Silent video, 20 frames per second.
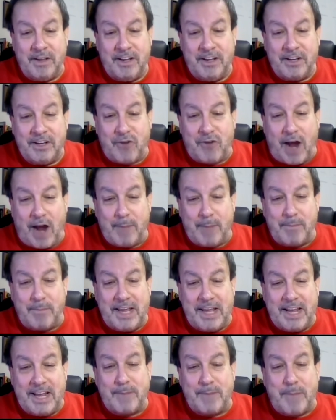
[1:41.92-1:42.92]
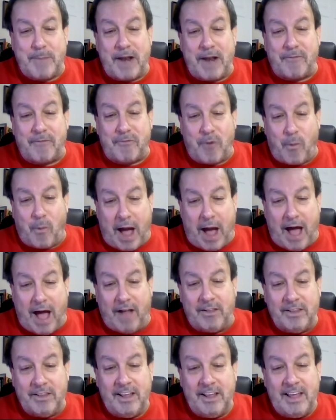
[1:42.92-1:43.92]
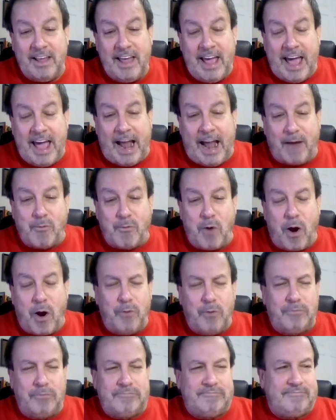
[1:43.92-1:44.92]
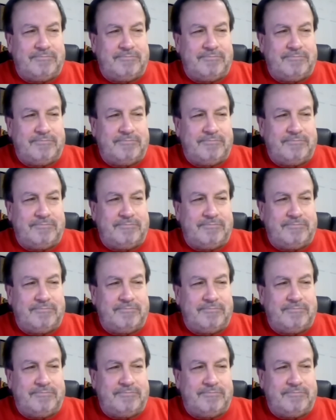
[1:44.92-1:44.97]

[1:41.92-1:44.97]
try to be independent for a while. And I wrote